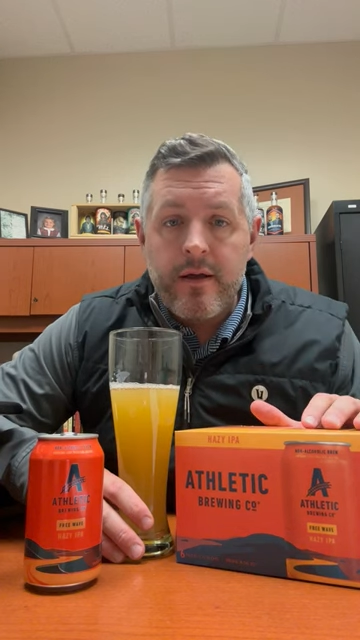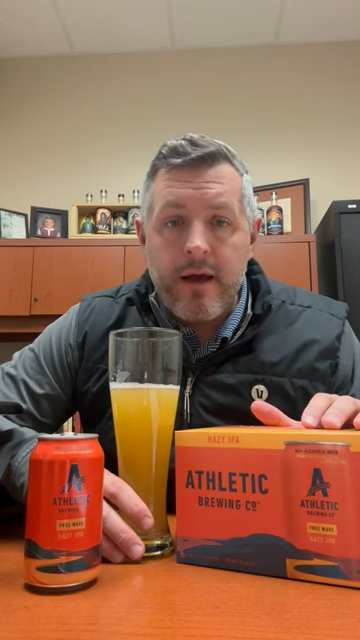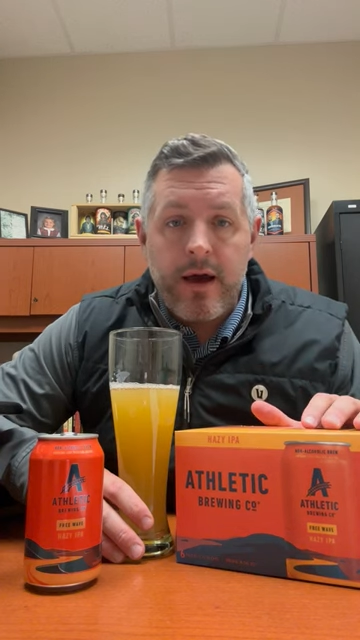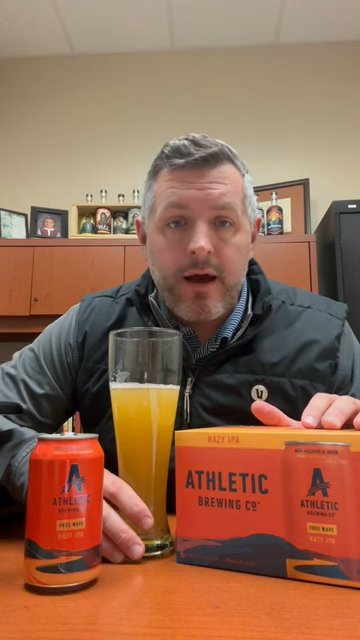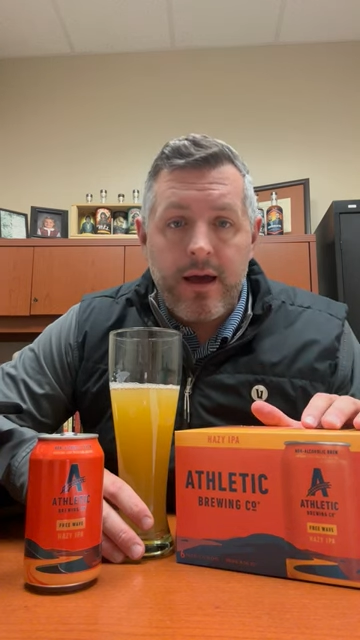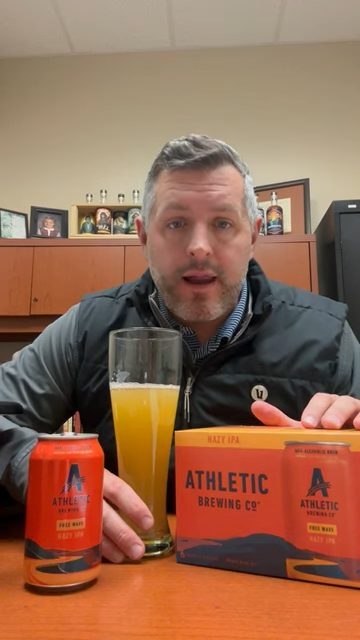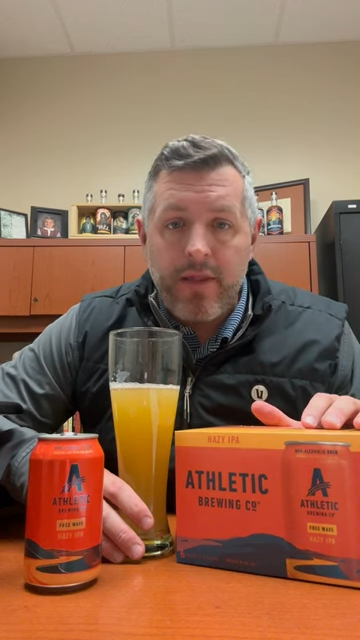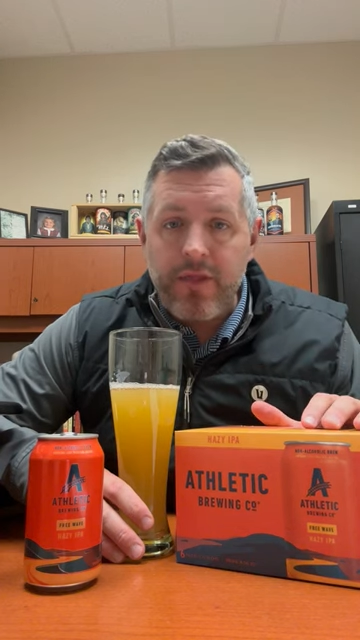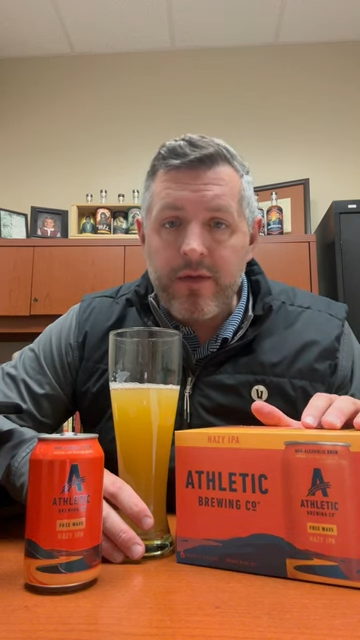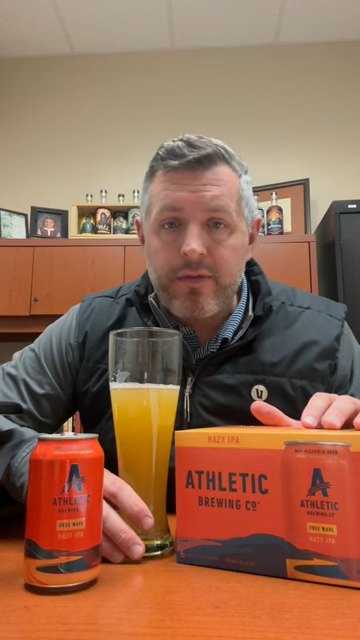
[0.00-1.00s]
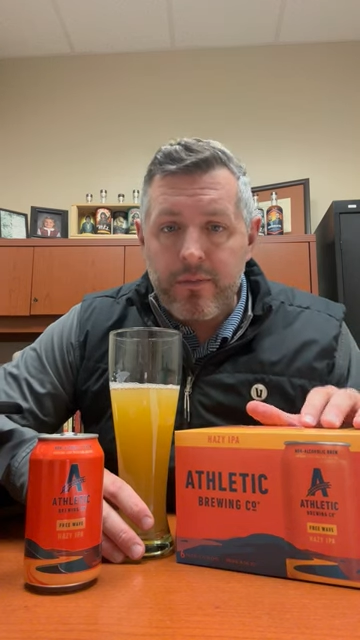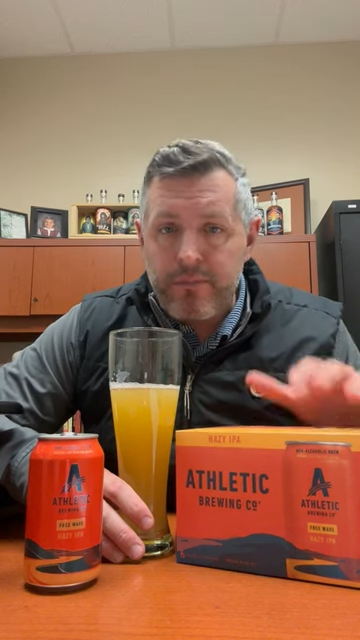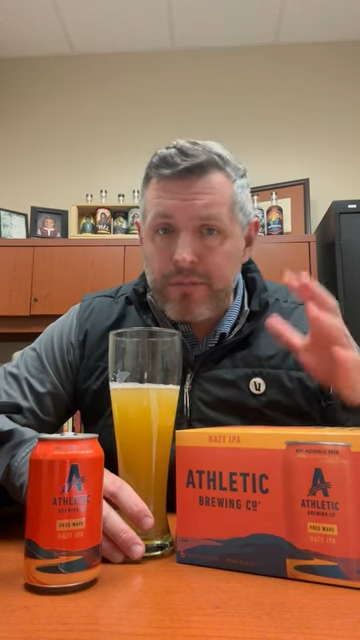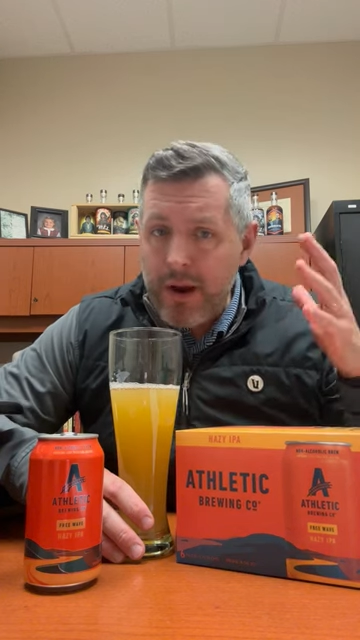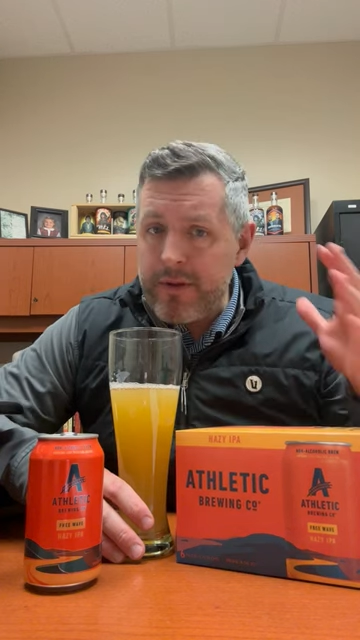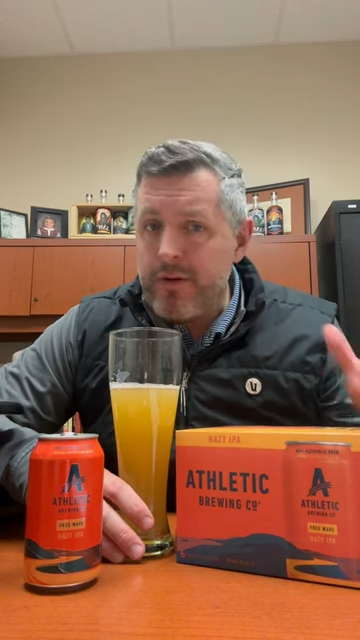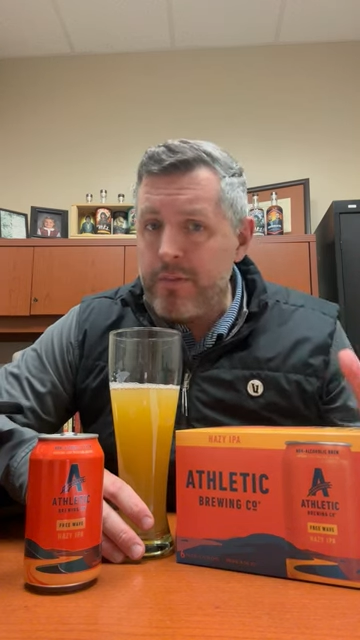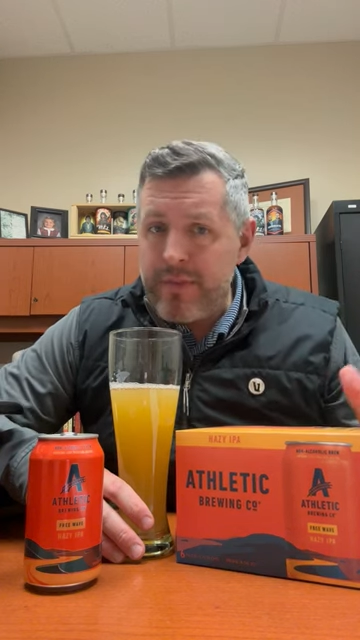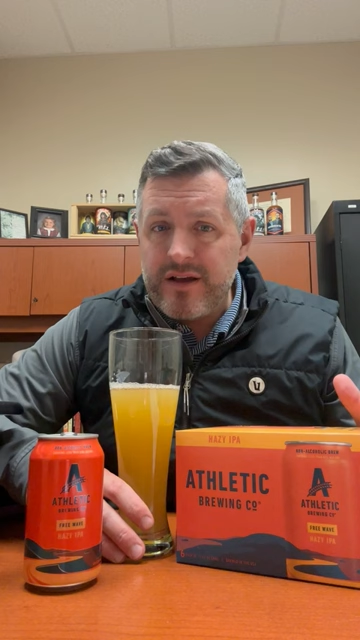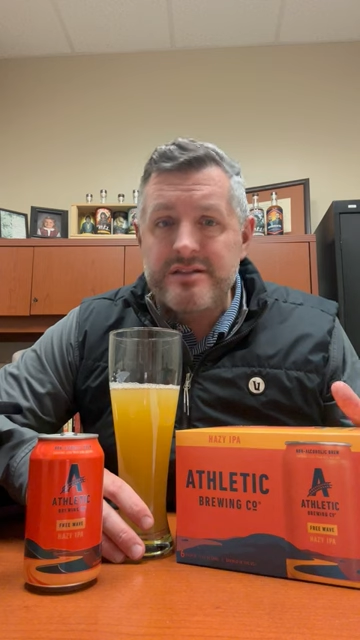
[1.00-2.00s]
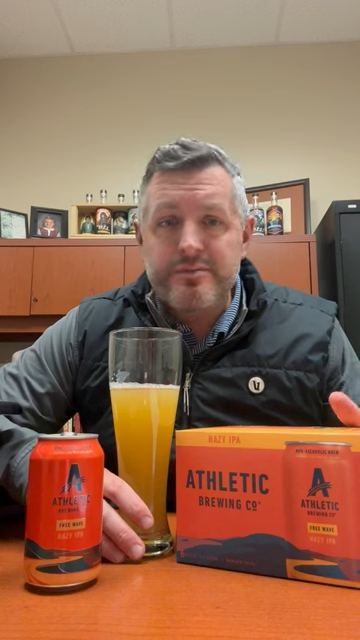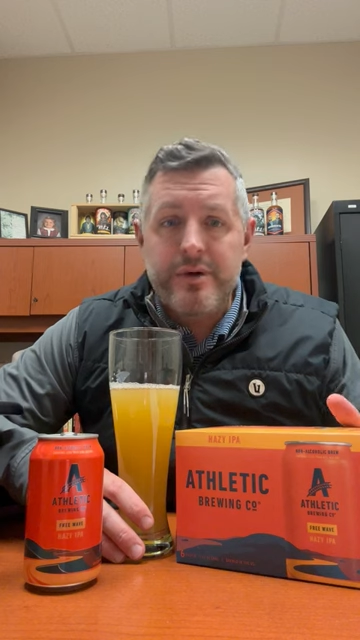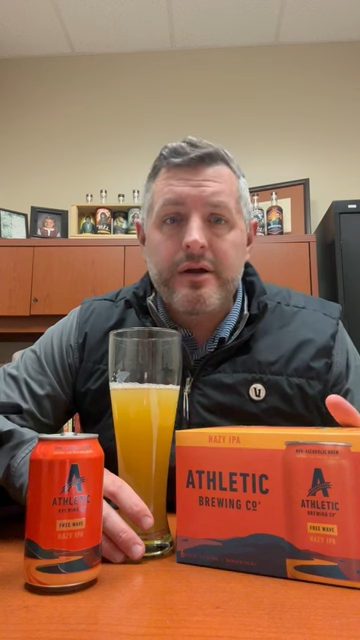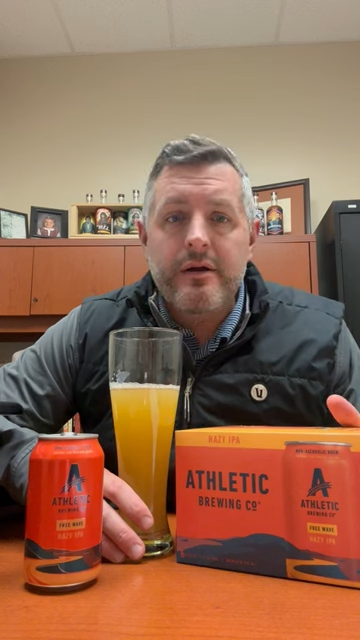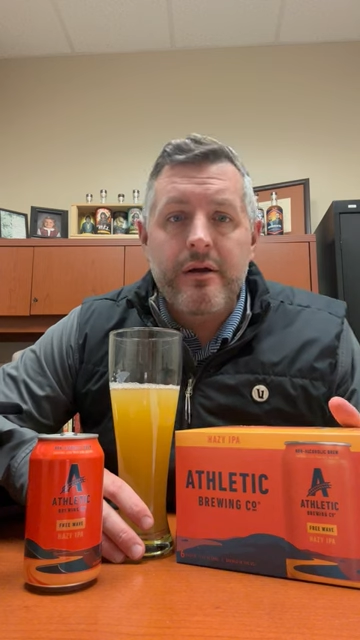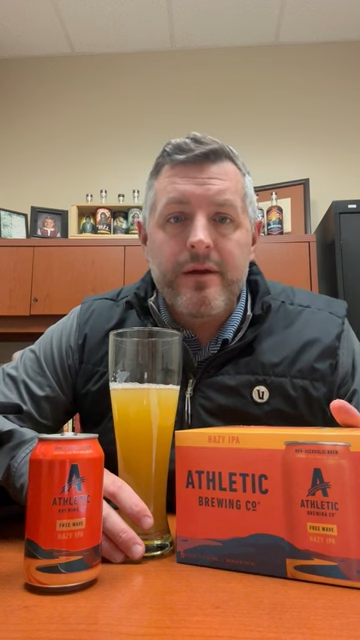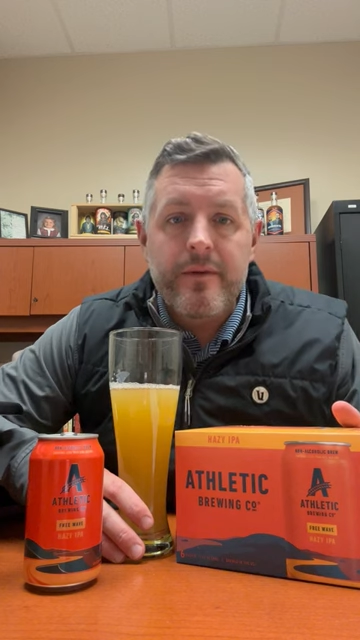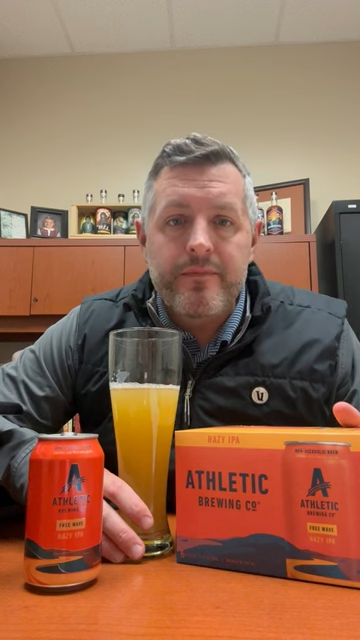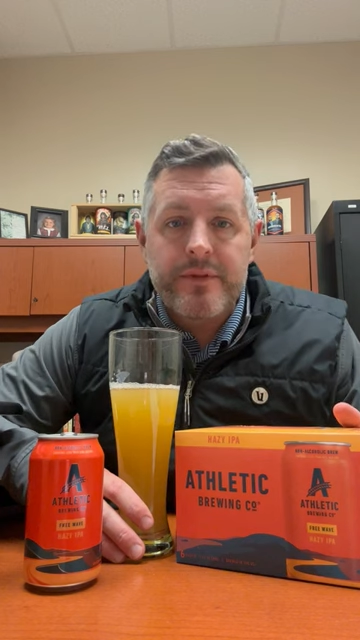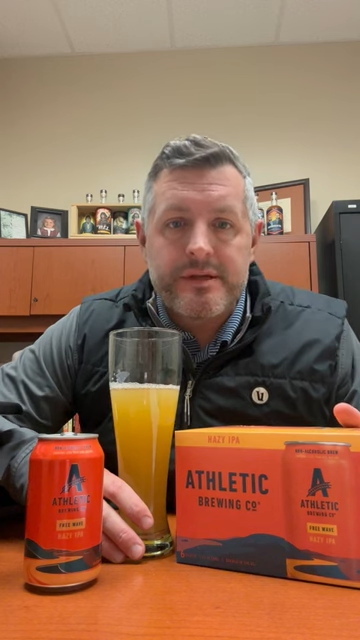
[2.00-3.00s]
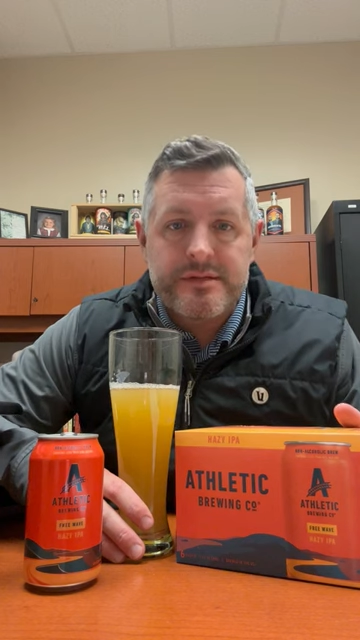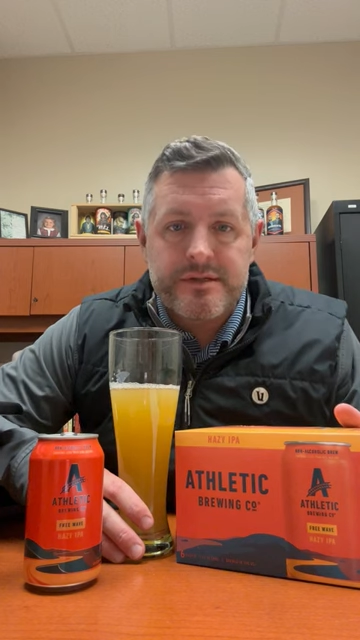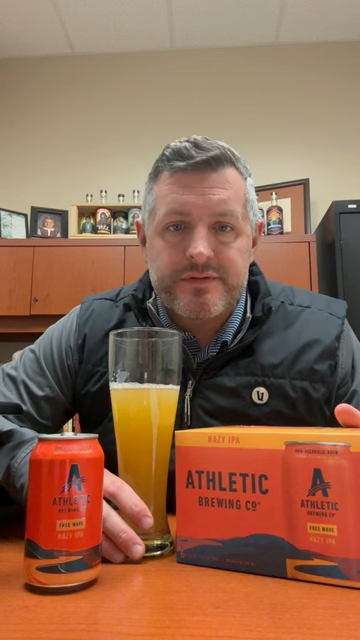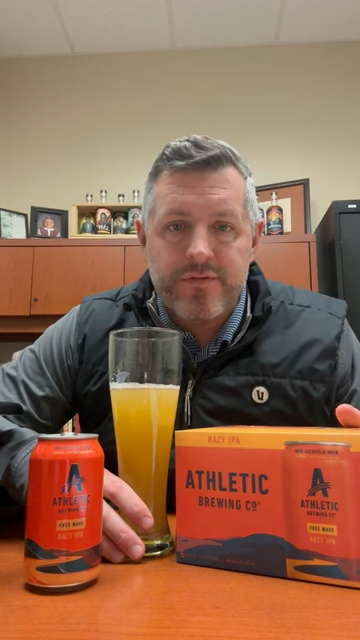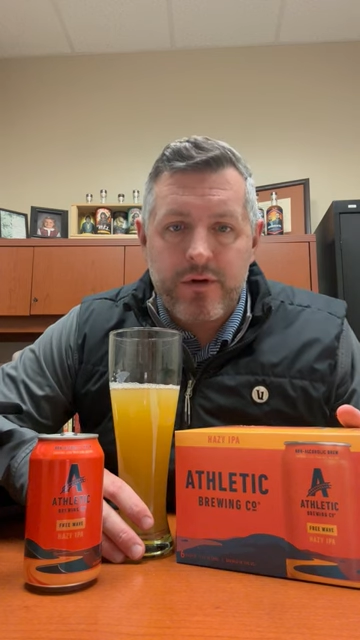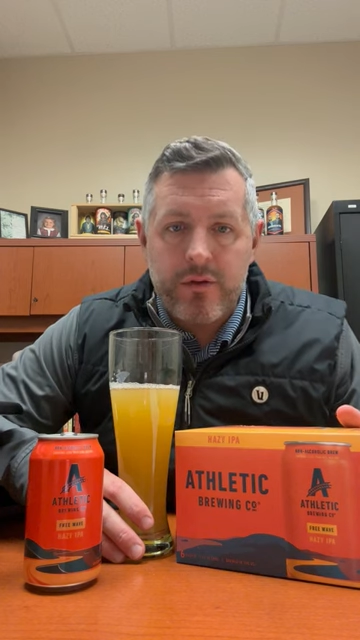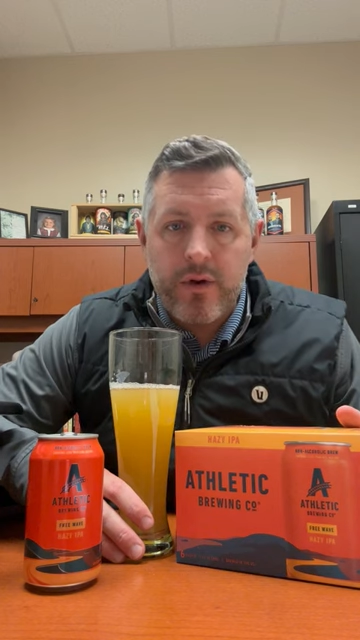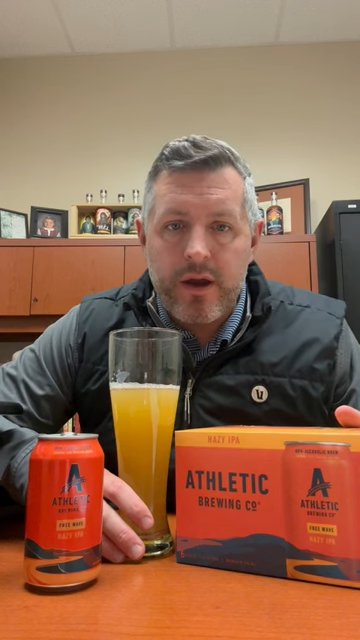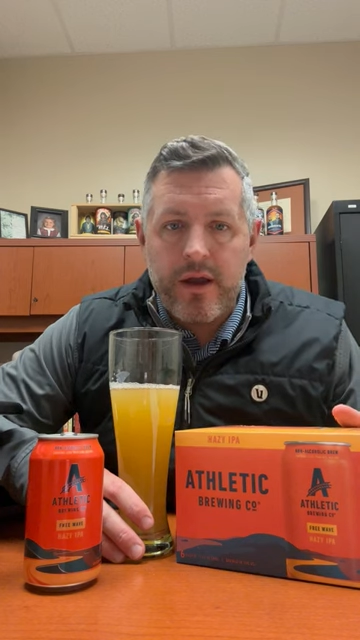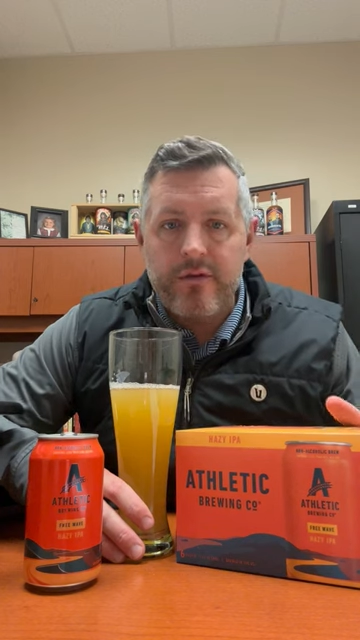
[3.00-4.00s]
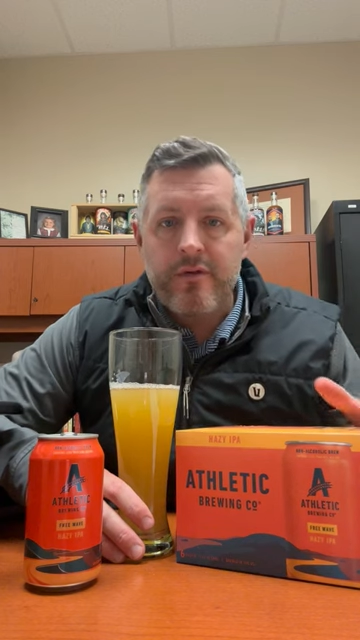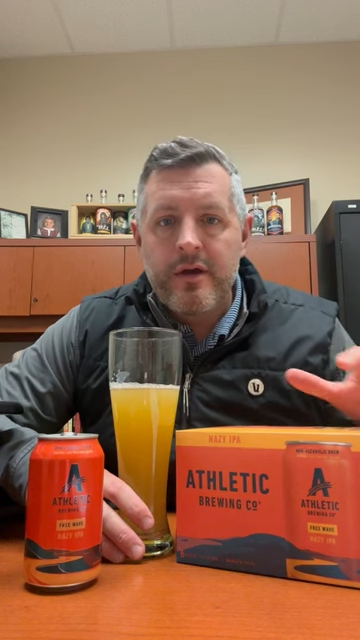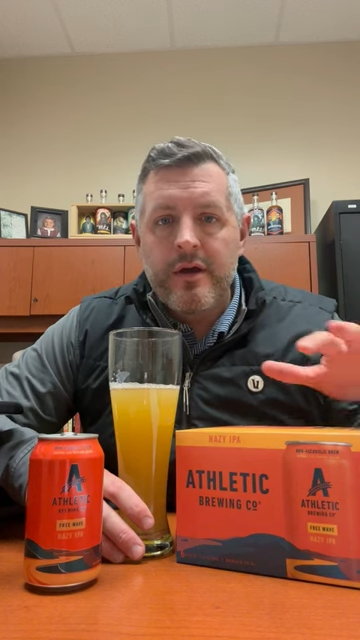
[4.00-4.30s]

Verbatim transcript: Uh, and I think they're probably their best beer is this Free Wave